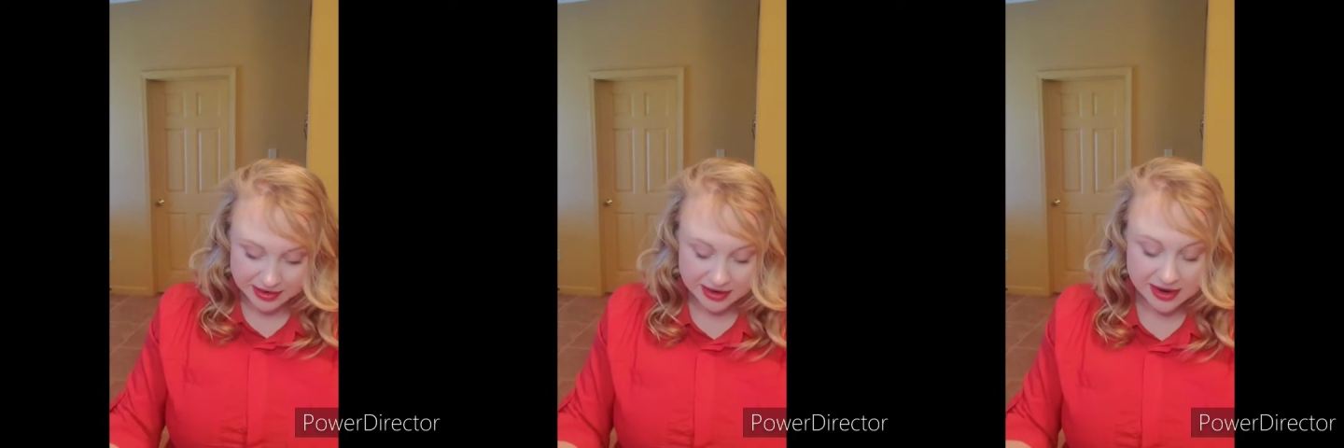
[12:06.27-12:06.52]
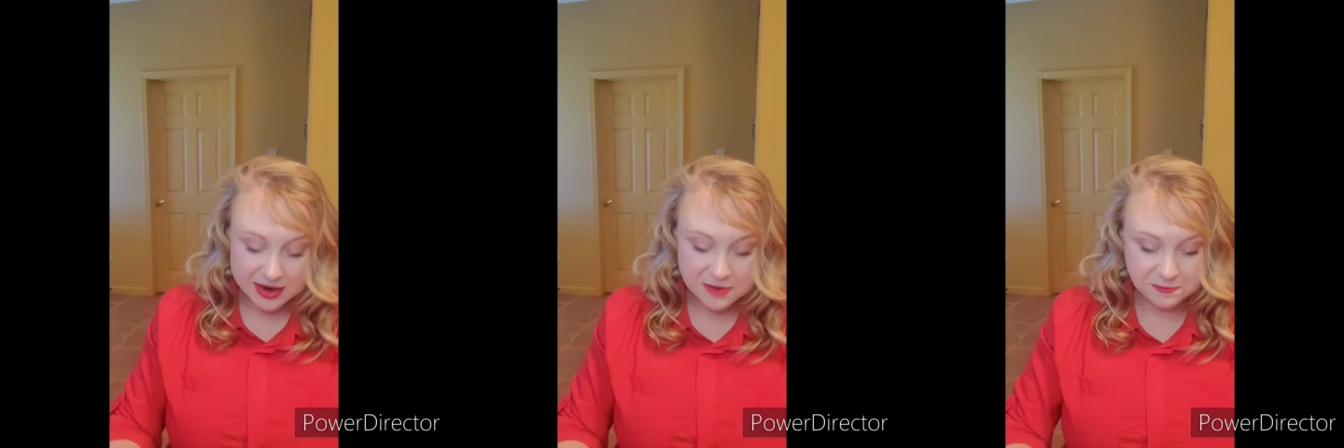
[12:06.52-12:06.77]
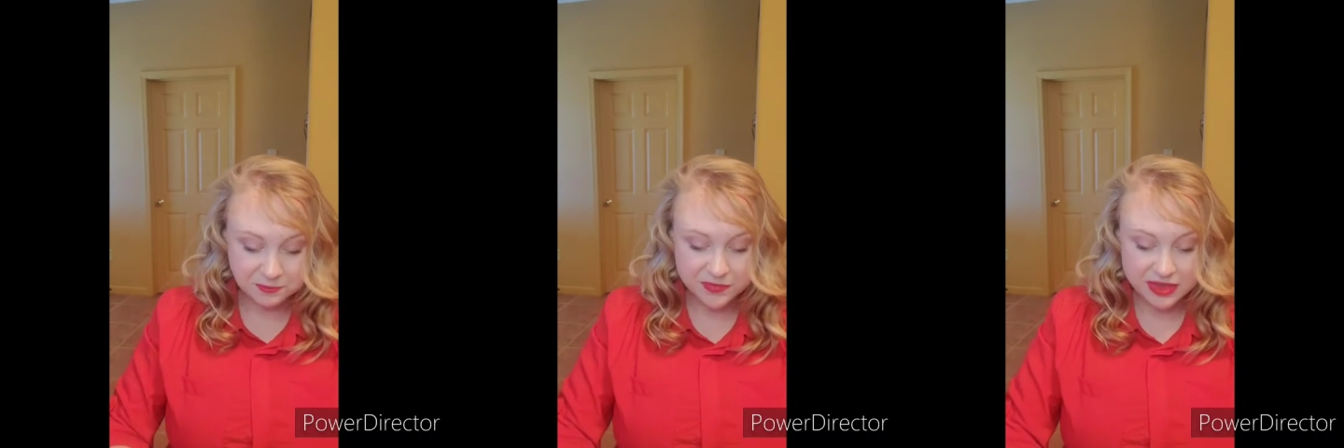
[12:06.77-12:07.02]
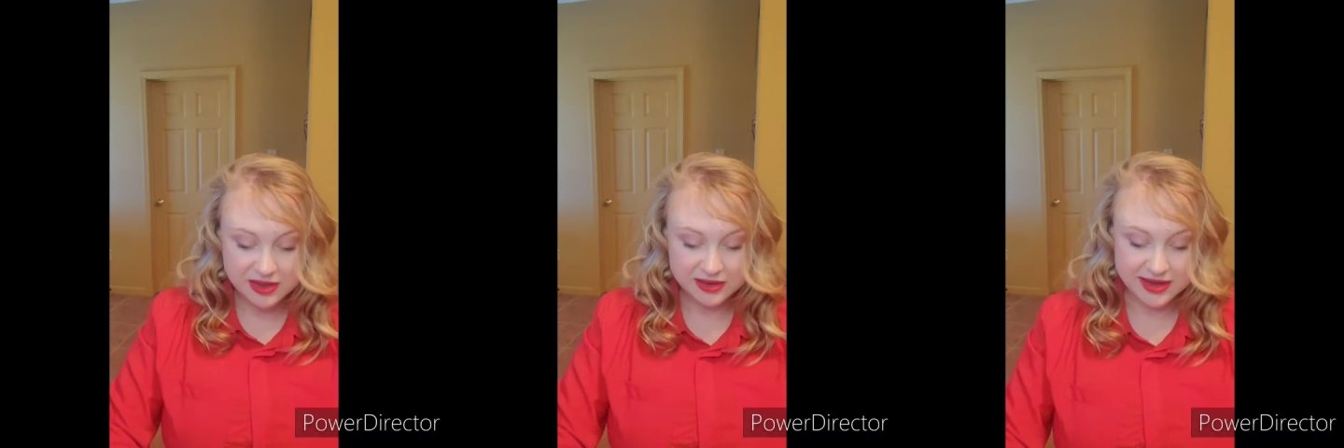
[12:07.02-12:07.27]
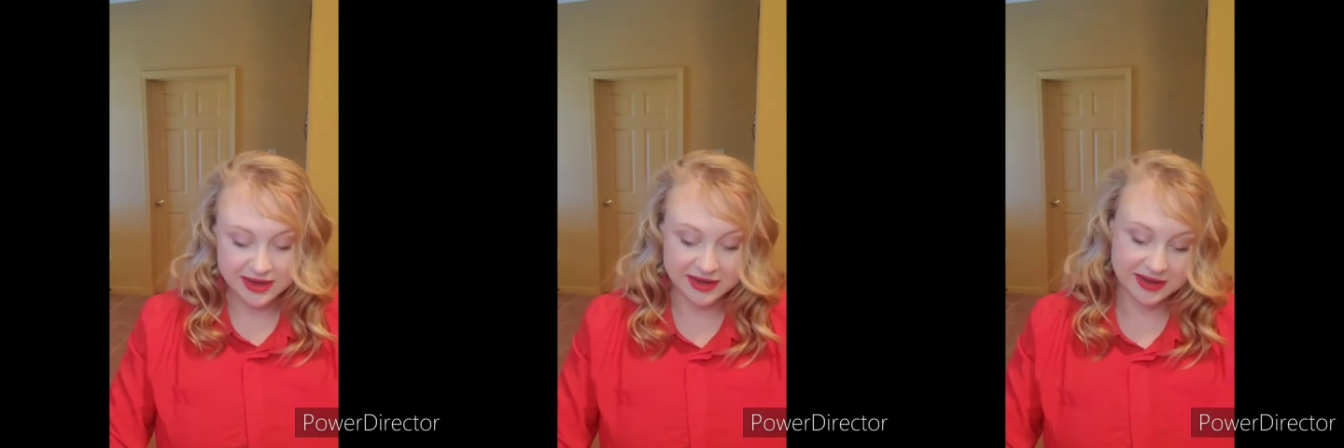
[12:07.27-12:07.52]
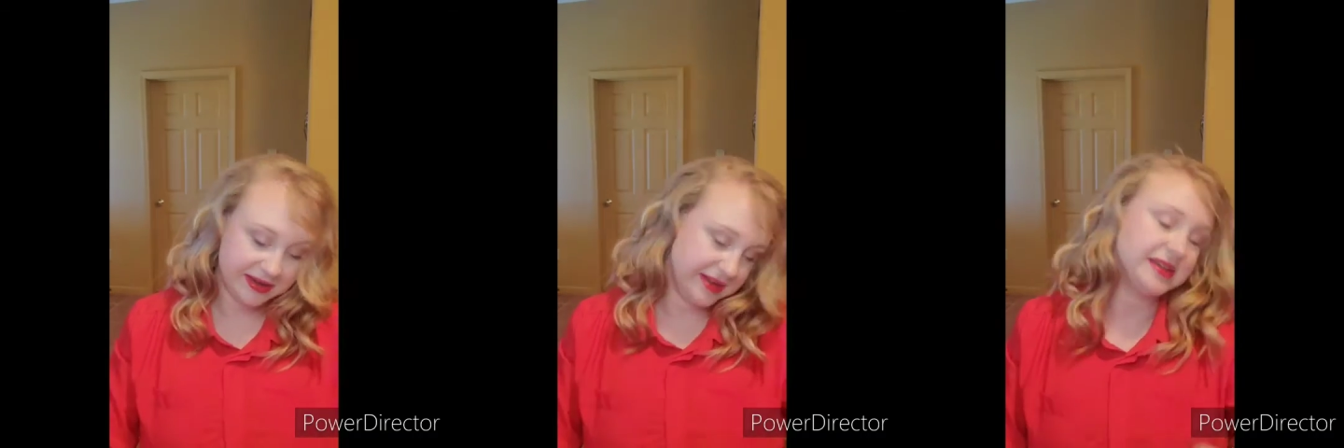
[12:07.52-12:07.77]

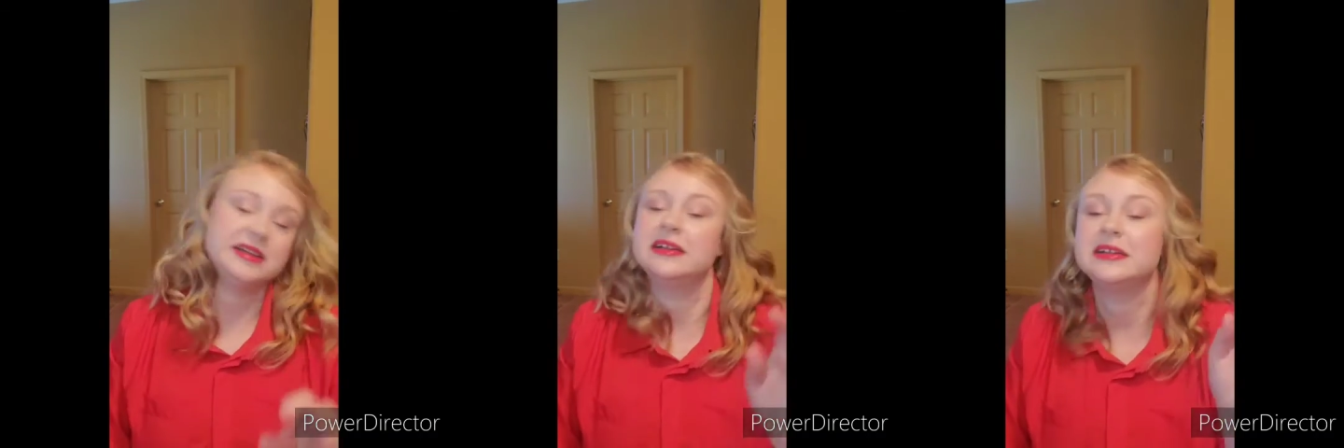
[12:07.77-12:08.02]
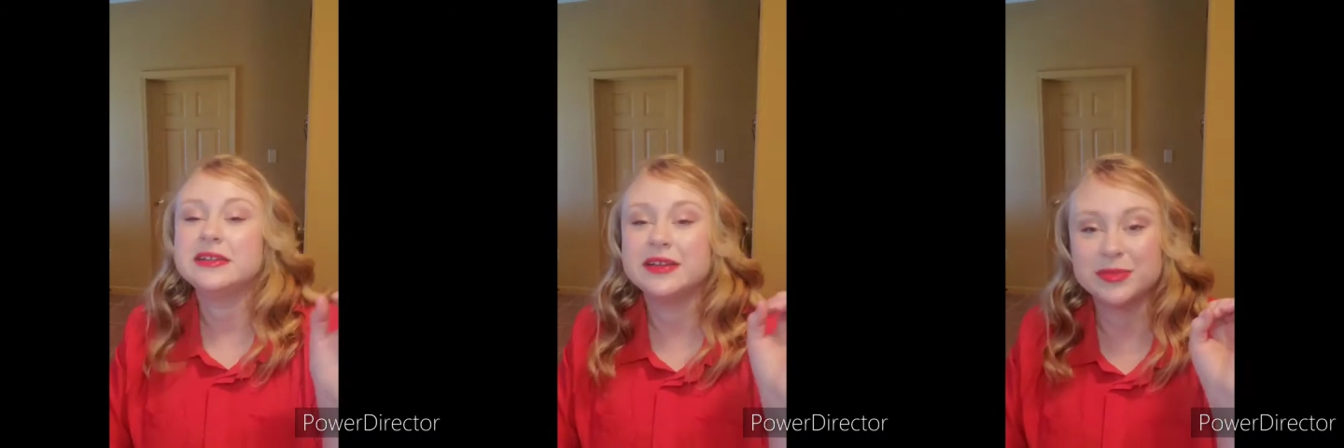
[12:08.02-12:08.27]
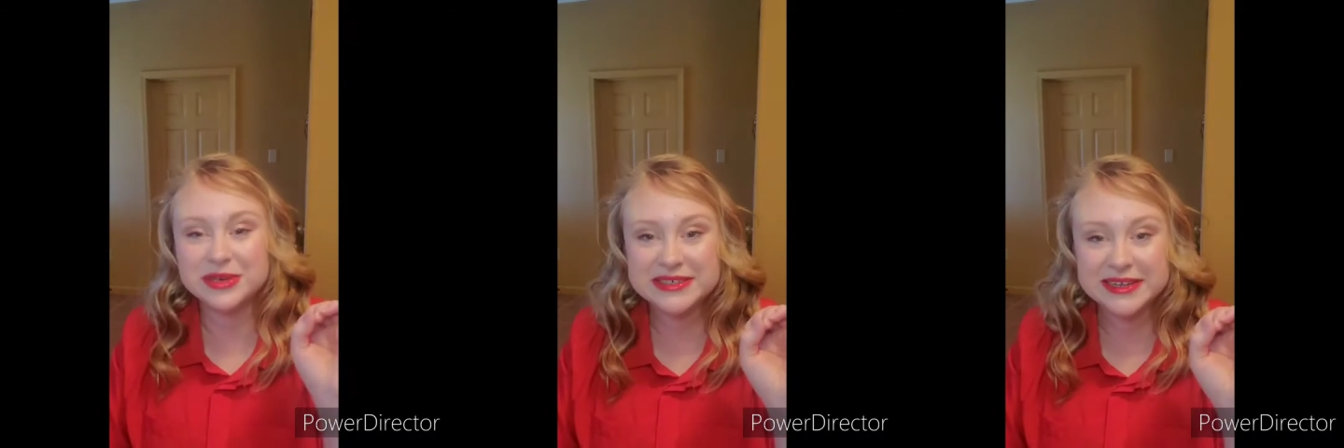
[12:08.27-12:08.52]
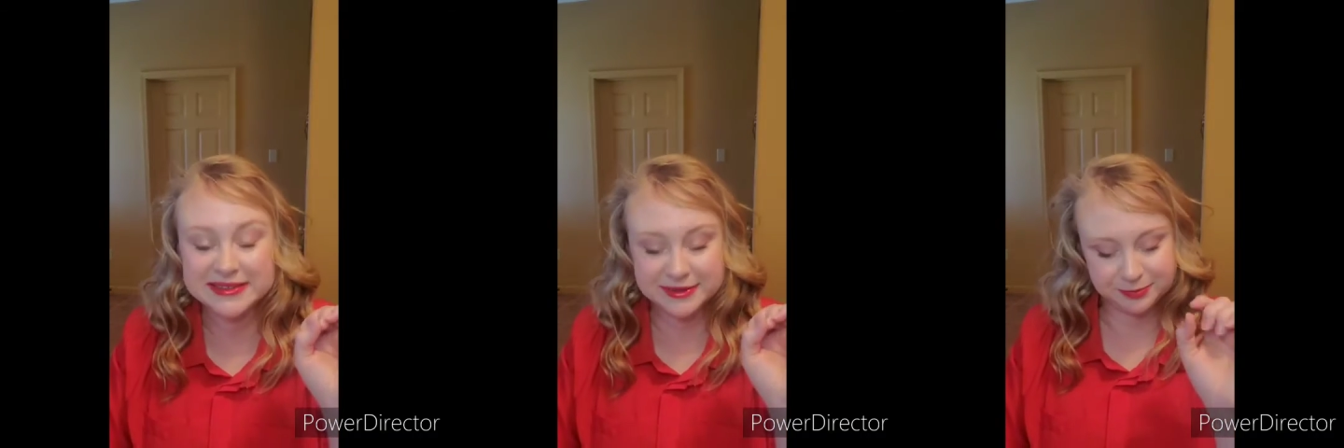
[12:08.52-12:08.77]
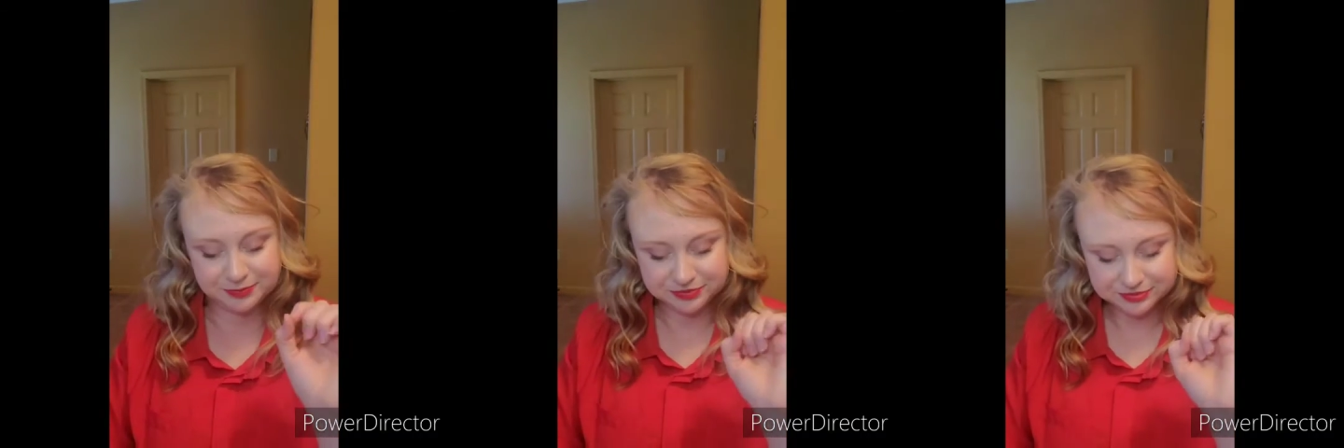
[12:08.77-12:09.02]
And number 6,